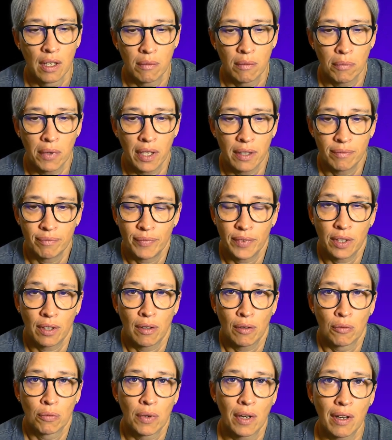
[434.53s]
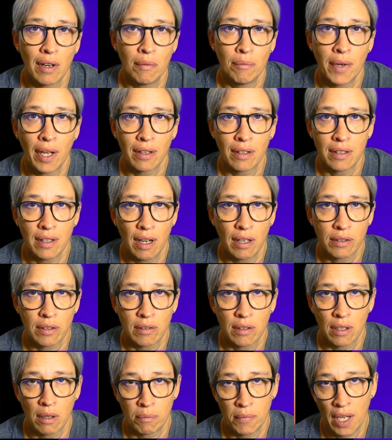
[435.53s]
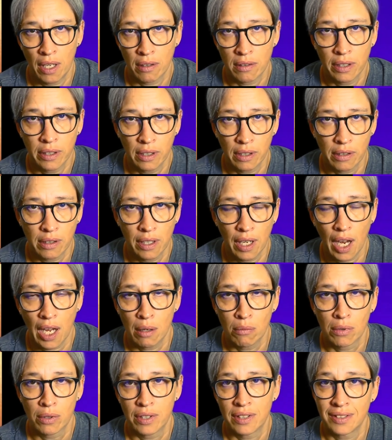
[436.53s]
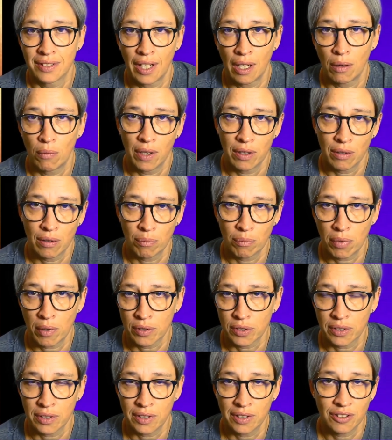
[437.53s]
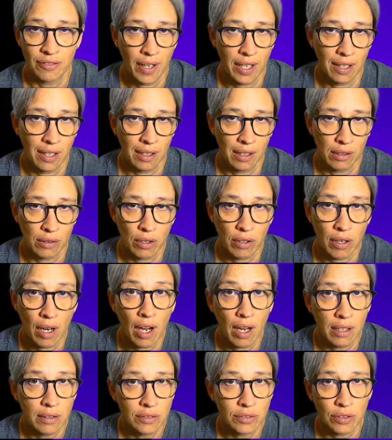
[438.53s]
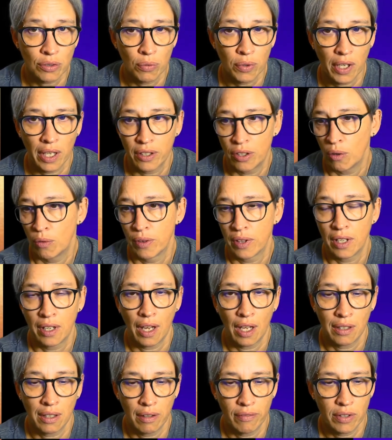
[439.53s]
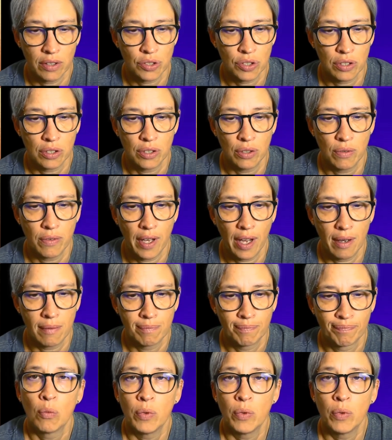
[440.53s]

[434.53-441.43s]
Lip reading: But, I'm not a doctor, and I'm not clinically able to say whether a person is faking it or not. So I don't think any of us should do that.